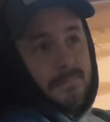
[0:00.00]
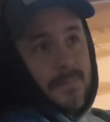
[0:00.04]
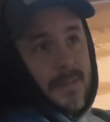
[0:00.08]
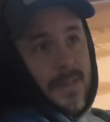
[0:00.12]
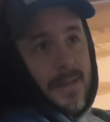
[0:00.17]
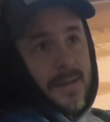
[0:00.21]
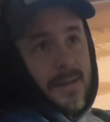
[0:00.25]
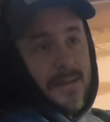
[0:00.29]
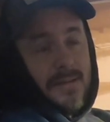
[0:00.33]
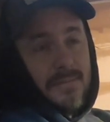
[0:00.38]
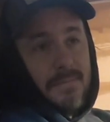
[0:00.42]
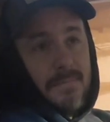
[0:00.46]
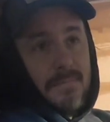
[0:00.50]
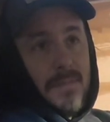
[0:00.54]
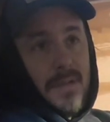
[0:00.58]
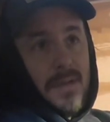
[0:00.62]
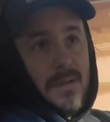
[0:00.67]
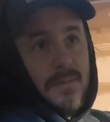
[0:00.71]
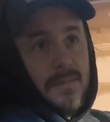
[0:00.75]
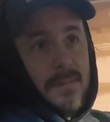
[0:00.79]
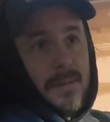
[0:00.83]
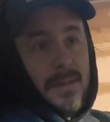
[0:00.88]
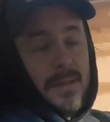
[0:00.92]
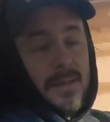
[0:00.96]
I guess
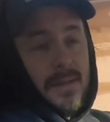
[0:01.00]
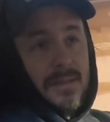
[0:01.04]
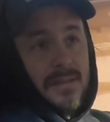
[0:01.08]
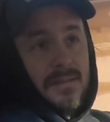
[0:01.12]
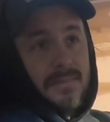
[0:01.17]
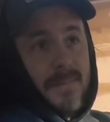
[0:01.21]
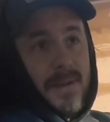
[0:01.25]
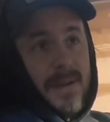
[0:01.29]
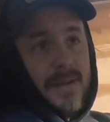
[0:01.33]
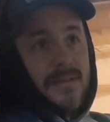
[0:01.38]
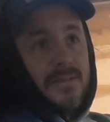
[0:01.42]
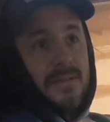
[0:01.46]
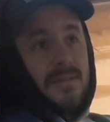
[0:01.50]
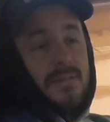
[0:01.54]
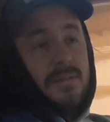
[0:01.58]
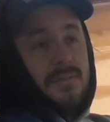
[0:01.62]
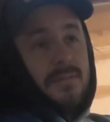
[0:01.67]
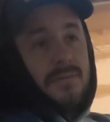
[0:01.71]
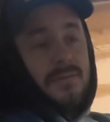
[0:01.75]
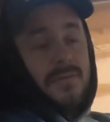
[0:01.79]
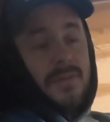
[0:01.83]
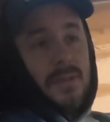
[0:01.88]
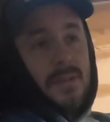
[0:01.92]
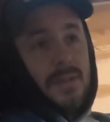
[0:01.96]
minimally
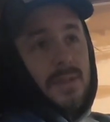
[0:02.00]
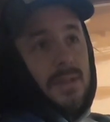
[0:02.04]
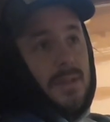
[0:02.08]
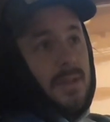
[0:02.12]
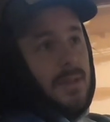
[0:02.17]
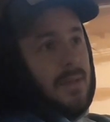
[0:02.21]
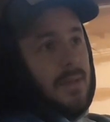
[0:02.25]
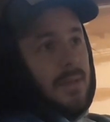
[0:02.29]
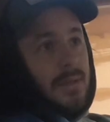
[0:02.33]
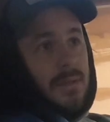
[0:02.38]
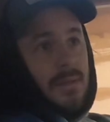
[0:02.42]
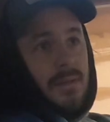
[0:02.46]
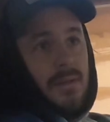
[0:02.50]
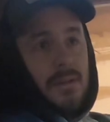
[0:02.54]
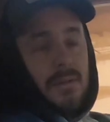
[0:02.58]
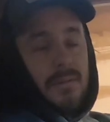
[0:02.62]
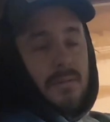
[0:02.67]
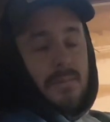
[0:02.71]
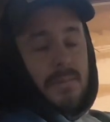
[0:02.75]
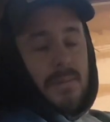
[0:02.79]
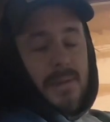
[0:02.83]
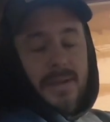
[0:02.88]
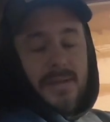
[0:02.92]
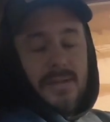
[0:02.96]
expensive, you can
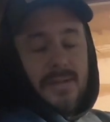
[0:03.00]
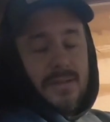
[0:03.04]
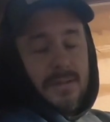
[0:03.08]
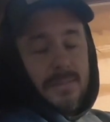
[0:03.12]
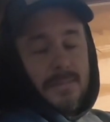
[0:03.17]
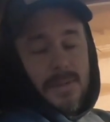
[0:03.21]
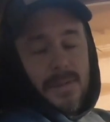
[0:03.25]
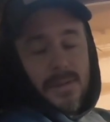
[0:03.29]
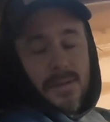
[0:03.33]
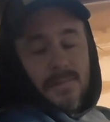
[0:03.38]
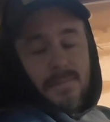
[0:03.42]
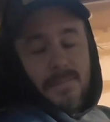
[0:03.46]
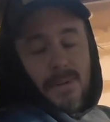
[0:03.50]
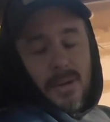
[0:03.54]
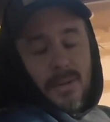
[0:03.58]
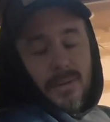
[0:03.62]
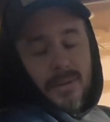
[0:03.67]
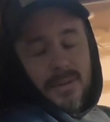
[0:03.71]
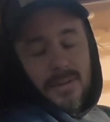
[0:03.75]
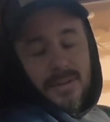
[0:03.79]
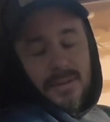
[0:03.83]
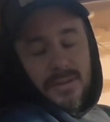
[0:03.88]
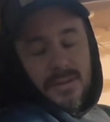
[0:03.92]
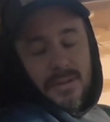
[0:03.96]
replace some of the
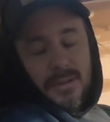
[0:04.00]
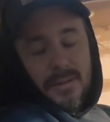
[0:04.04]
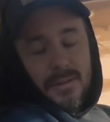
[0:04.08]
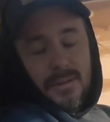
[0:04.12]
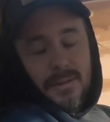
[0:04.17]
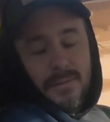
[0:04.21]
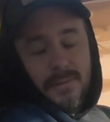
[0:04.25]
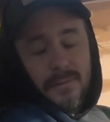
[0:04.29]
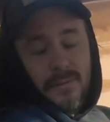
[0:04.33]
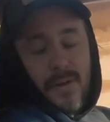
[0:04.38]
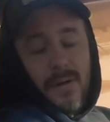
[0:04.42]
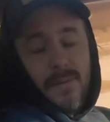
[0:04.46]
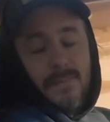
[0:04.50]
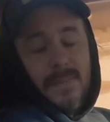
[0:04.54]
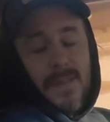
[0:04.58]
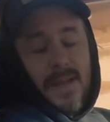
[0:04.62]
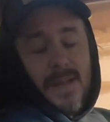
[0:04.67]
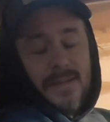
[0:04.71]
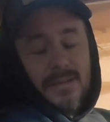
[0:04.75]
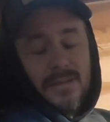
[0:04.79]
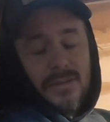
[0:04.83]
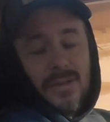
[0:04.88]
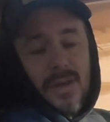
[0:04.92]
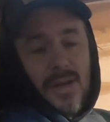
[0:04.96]
components from
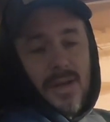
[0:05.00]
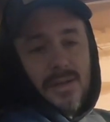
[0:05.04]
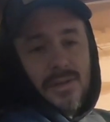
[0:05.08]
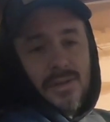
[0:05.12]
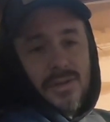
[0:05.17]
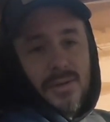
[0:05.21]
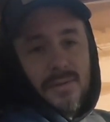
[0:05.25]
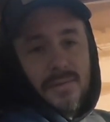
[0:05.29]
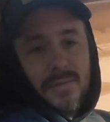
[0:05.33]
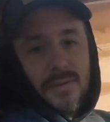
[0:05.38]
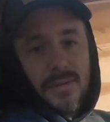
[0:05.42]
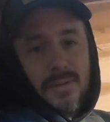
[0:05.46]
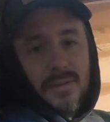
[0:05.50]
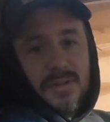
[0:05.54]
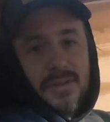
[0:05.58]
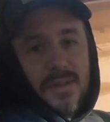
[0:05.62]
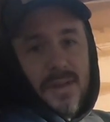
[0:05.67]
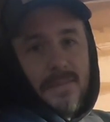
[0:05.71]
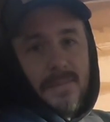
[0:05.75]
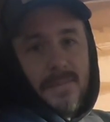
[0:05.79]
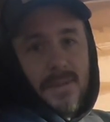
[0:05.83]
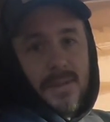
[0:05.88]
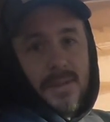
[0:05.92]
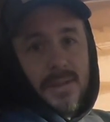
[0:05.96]
that stock shifter
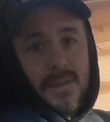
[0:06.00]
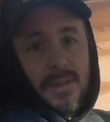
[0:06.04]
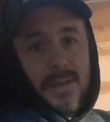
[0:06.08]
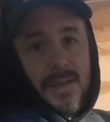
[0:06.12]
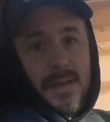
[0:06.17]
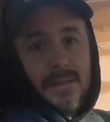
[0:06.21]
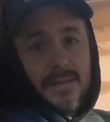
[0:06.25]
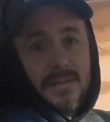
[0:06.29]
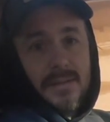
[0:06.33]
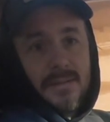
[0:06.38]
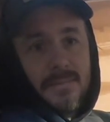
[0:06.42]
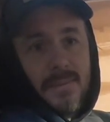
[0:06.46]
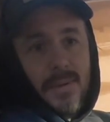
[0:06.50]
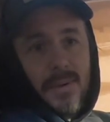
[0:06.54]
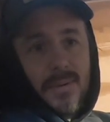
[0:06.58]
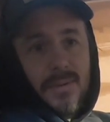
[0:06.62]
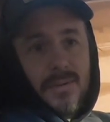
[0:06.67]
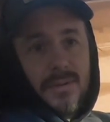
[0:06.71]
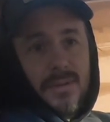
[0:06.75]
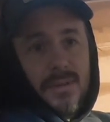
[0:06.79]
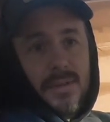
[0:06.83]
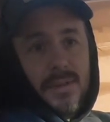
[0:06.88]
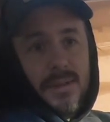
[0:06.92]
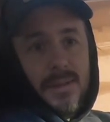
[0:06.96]
assembly, and that
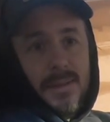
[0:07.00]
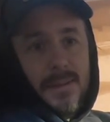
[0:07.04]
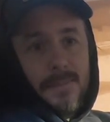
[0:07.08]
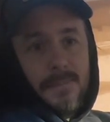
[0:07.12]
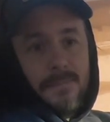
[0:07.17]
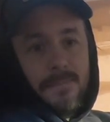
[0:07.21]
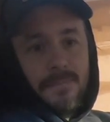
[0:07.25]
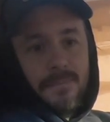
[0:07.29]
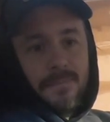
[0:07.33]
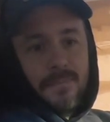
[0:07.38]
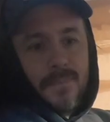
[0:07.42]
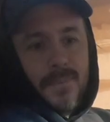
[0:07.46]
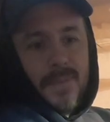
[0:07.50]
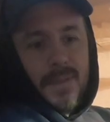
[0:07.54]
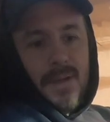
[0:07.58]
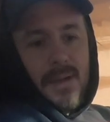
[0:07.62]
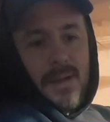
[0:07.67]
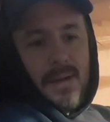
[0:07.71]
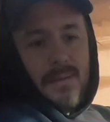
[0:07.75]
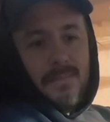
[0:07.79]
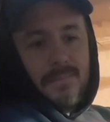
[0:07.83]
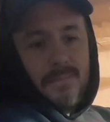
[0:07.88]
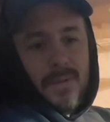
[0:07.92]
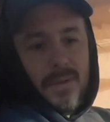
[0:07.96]
supposedly
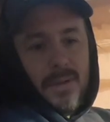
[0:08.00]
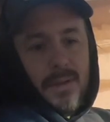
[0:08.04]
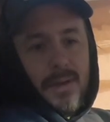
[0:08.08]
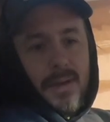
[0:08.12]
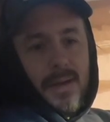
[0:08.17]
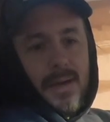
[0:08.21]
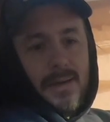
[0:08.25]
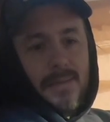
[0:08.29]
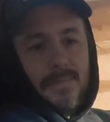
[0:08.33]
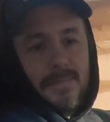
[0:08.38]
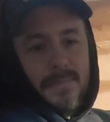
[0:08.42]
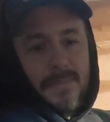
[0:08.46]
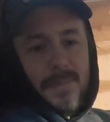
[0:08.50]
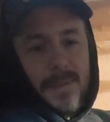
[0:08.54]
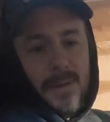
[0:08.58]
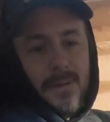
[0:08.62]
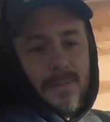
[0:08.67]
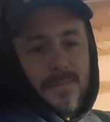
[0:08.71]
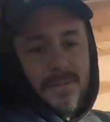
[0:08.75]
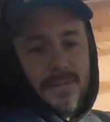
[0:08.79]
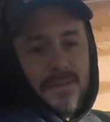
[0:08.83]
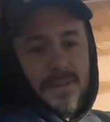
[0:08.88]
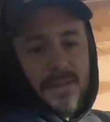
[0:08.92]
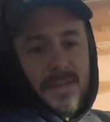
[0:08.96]
really
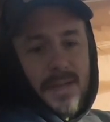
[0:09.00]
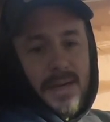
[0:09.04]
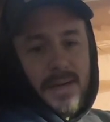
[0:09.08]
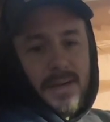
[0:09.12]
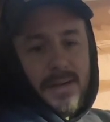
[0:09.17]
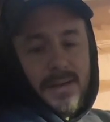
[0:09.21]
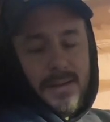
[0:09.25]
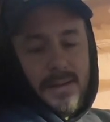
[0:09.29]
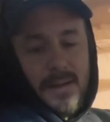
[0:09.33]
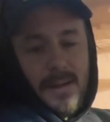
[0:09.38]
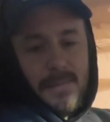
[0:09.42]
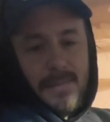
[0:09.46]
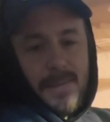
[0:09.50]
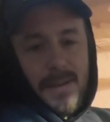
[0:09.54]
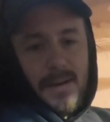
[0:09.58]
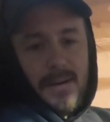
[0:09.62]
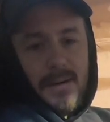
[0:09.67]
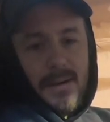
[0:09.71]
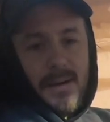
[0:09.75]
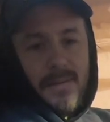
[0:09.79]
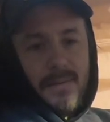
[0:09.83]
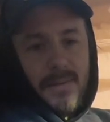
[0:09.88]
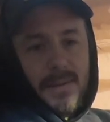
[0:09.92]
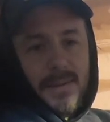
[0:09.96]
helps to tighten it up. I
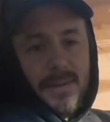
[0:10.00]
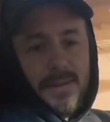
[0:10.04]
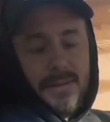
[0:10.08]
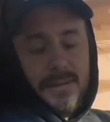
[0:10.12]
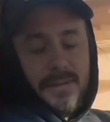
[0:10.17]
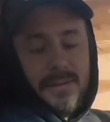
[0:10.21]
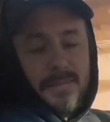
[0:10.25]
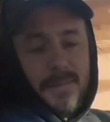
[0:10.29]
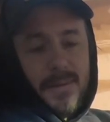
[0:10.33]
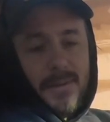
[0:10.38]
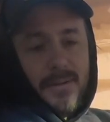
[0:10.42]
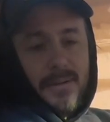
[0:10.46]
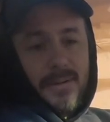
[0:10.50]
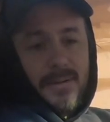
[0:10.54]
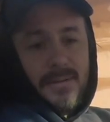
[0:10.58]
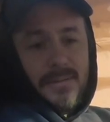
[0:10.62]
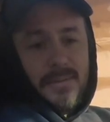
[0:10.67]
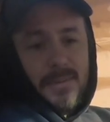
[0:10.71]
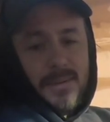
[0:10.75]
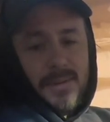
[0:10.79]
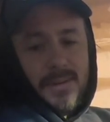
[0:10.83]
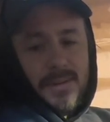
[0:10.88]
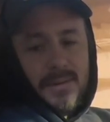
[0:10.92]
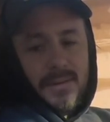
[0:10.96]
don't have any experience
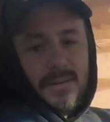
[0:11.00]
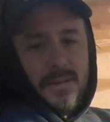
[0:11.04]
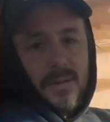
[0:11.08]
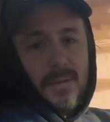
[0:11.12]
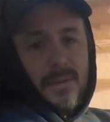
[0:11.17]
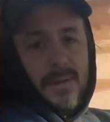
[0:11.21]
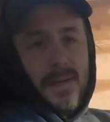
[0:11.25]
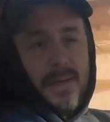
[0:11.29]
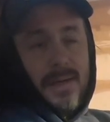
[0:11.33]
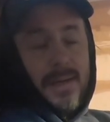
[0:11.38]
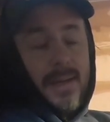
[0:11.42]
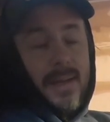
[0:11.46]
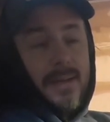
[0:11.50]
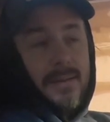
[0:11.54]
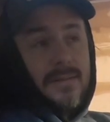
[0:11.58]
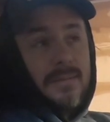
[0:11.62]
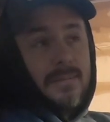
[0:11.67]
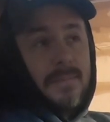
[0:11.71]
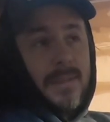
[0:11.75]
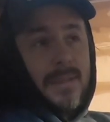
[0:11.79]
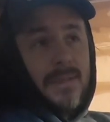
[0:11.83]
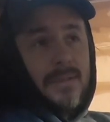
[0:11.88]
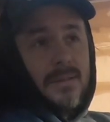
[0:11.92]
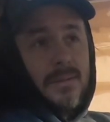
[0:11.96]
with it, so I can't
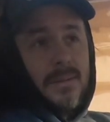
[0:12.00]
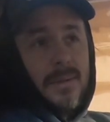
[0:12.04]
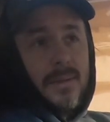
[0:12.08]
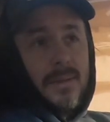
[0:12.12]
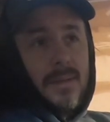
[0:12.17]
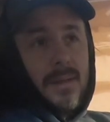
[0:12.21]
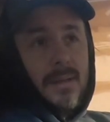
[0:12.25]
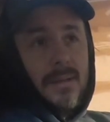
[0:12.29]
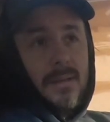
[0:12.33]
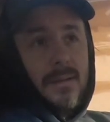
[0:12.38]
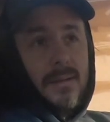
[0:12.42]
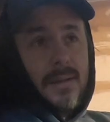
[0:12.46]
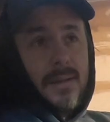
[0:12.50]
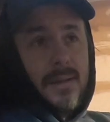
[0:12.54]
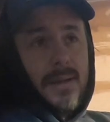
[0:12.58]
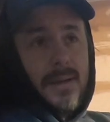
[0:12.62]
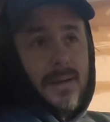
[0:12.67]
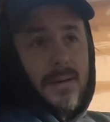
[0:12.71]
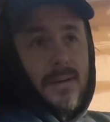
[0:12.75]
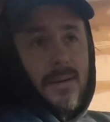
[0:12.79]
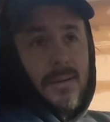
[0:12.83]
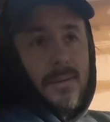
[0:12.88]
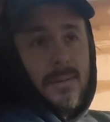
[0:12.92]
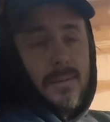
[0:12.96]
speak to it other than I
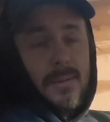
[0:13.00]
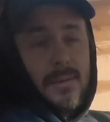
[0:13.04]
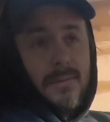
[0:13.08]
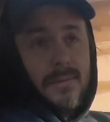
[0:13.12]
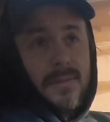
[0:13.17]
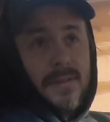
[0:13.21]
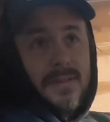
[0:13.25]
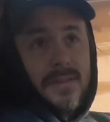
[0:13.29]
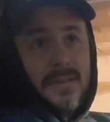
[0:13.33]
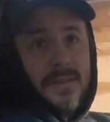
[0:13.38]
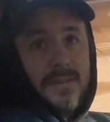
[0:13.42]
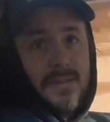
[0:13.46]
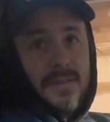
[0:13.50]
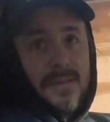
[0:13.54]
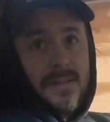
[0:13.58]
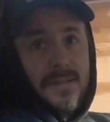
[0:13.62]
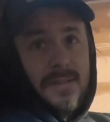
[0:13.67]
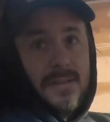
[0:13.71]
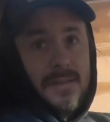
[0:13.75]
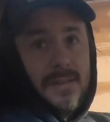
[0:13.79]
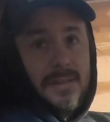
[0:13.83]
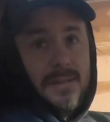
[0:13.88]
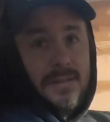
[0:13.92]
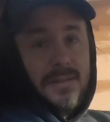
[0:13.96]
know of its
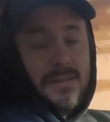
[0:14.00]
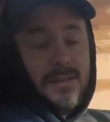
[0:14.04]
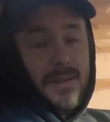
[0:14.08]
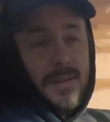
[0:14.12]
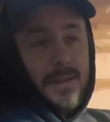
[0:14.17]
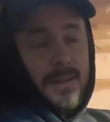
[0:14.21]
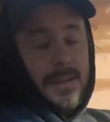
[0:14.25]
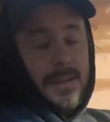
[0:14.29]
existence.